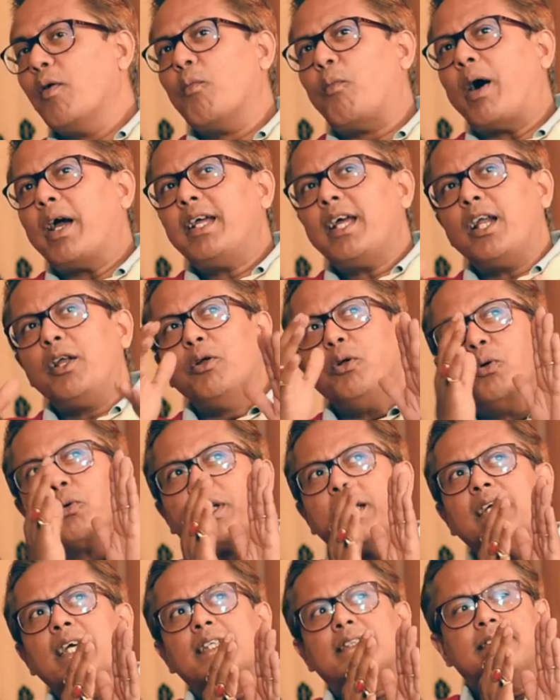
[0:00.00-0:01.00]
Why are you
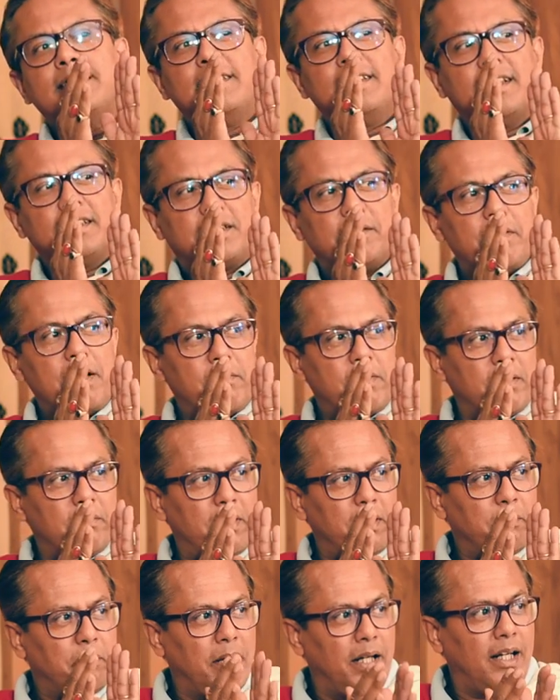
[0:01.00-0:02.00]
looking at citizenship
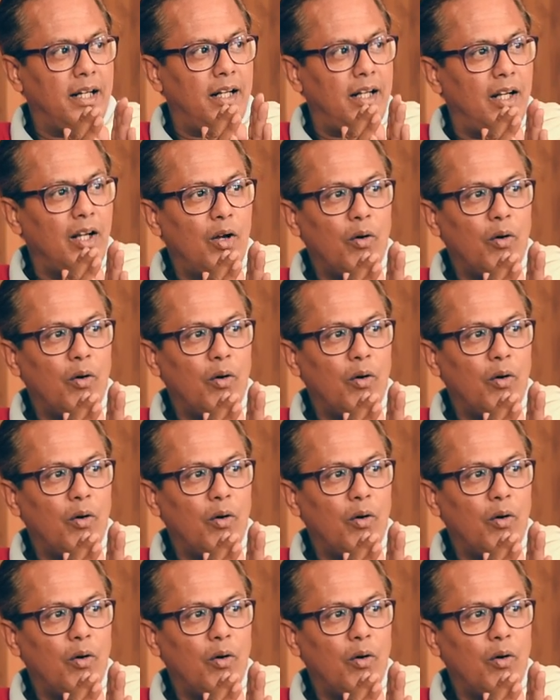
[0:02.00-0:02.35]
amendment bill